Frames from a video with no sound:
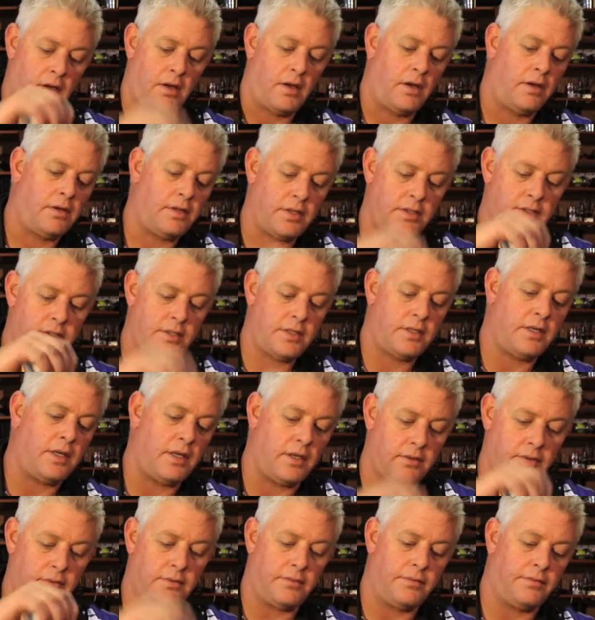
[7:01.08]
on the
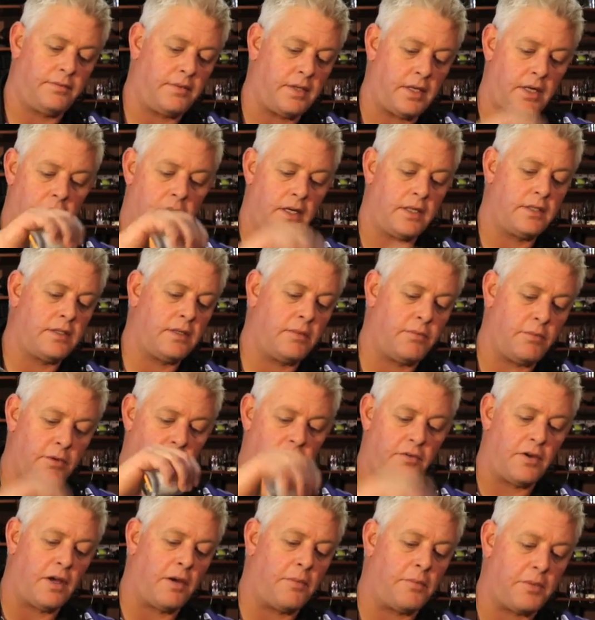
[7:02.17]
steel that it doesn't
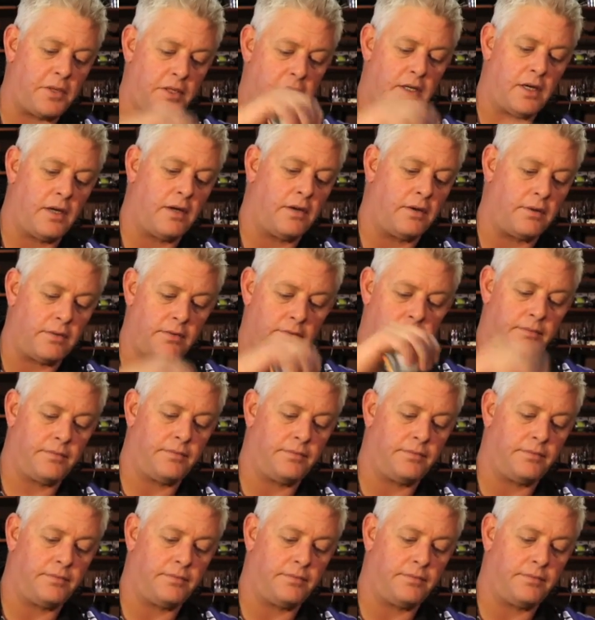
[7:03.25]
move up and down.